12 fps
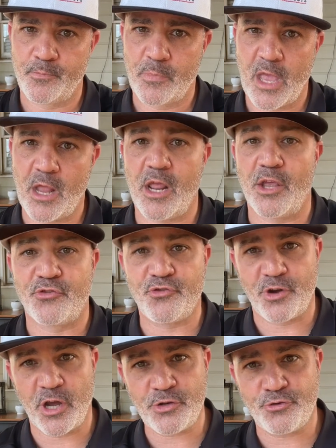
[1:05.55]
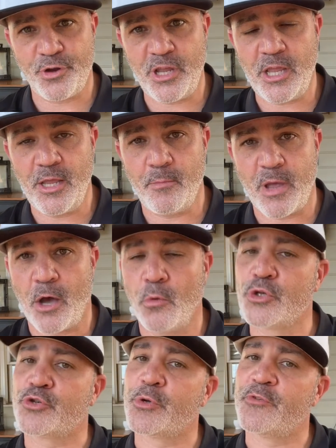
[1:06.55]
An introductory email,
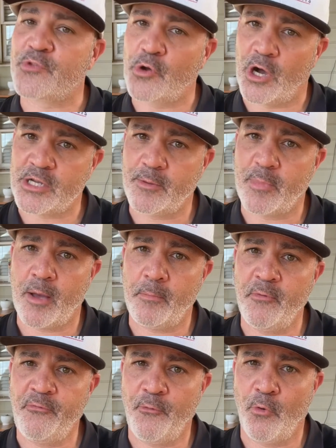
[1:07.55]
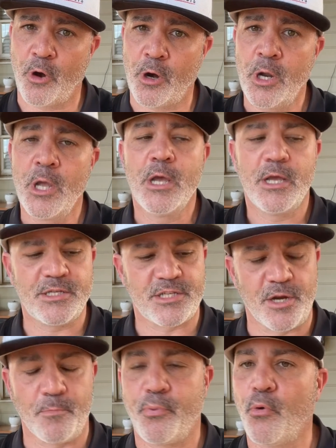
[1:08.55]
which we've talked about before, is an
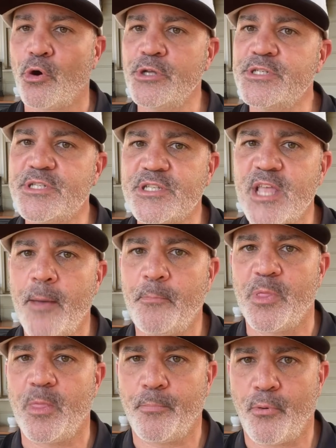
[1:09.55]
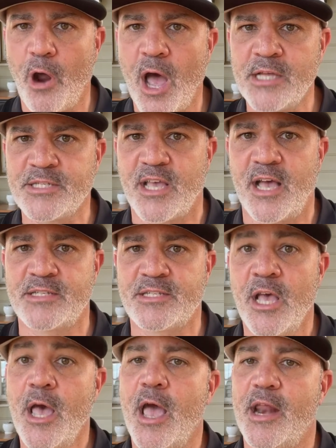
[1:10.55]
important step in the process
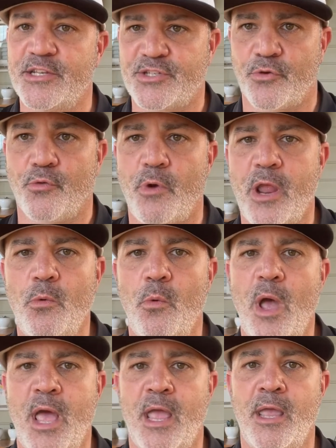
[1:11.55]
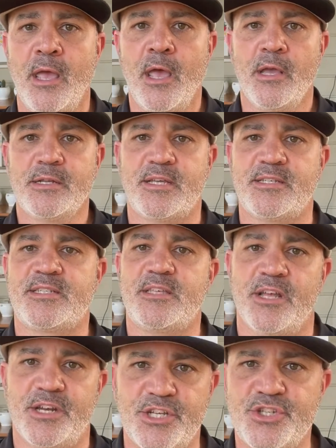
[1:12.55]
and is a great way to
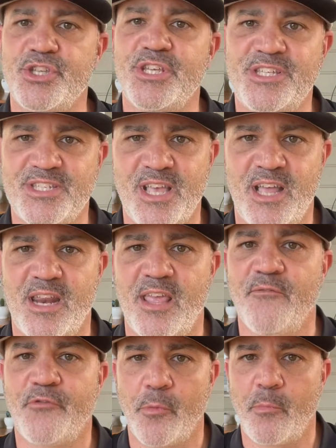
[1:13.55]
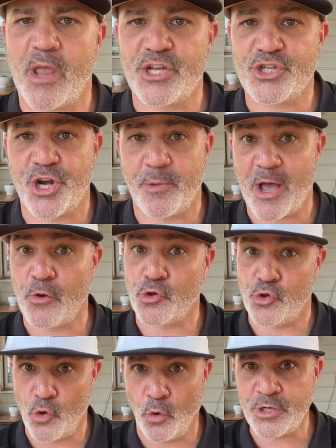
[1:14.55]
initially send information about
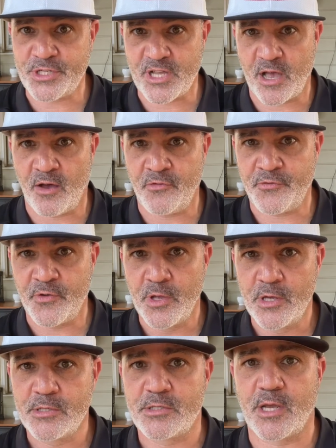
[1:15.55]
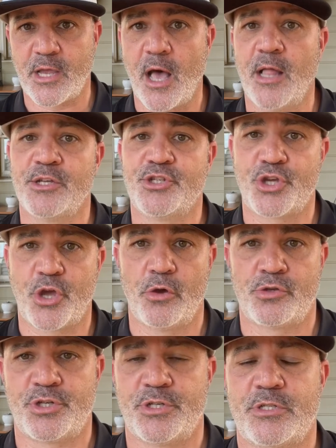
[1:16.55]
yourself to college
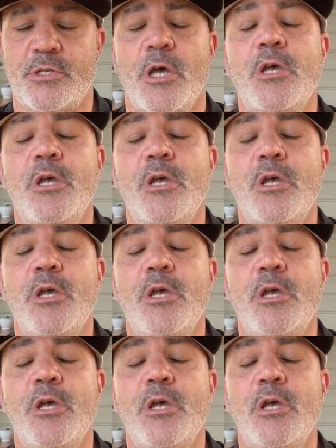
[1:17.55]
coaches.